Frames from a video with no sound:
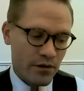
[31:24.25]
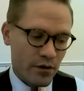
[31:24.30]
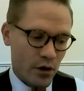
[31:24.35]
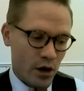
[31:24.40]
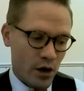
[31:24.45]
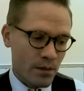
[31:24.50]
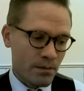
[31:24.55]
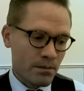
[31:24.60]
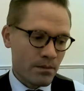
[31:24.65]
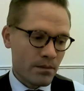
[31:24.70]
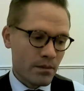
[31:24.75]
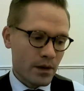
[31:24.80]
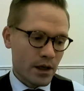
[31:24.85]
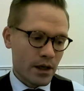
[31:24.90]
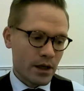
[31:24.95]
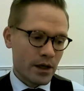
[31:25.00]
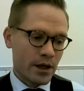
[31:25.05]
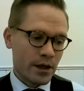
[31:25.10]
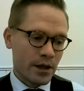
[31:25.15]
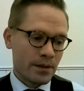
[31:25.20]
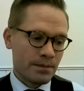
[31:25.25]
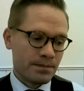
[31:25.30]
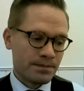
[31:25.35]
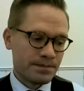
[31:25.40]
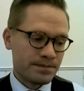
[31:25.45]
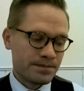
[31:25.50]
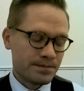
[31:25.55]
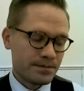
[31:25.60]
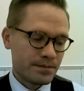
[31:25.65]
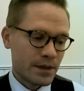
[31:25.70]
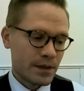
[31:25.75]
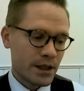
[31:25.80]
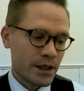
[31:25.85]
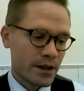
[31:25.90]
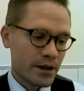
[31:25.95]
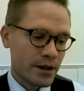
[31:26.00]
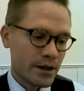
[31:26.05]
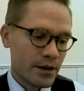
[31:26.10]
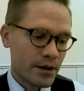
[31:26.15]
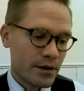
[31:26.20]
from um,
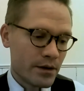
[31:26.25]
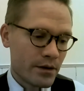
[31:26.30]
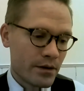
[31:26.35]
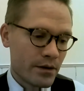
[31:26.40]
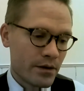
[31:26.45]
uh,